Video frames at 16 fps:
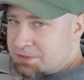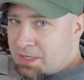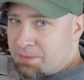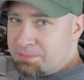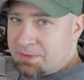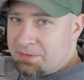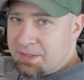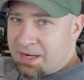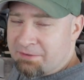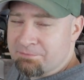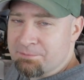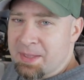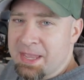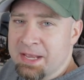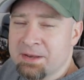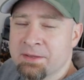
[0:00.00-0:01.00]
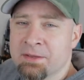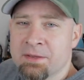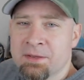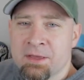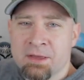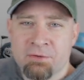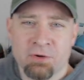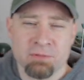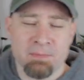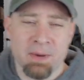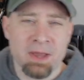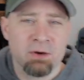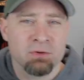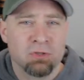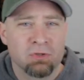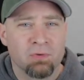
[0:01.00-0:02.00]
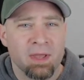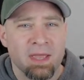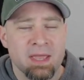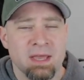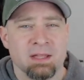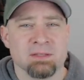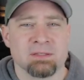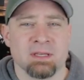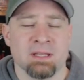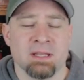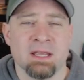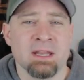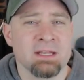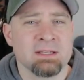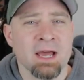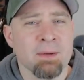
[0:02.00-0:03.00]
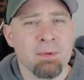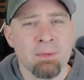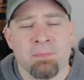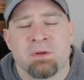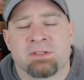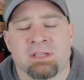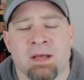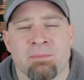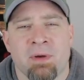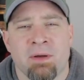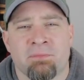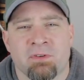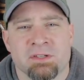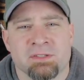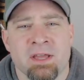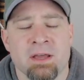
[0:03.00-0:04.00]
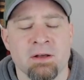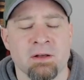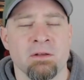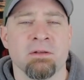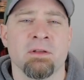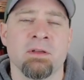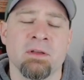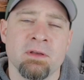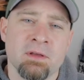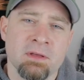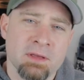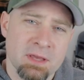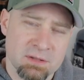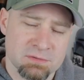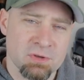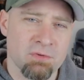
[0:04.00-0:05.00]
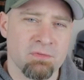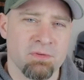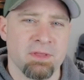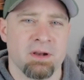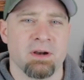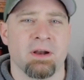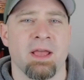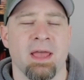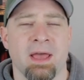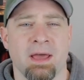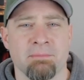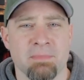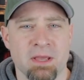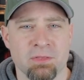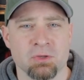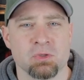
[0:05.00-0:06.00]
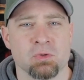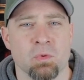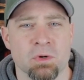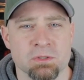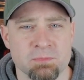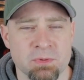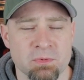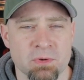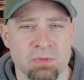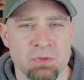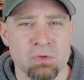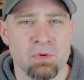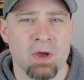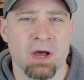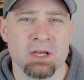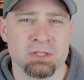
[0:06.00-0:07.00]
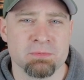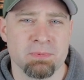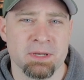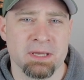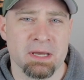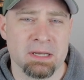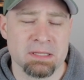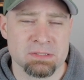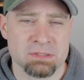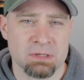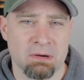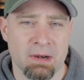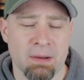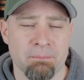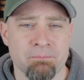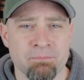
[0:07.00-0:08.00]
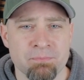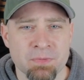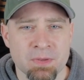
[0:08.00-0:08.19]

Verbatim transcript: something that I've made with my own two hands. And anytime I put something up for sale, it's over there at May the Schwartz Be With You Cosplay on Instagram.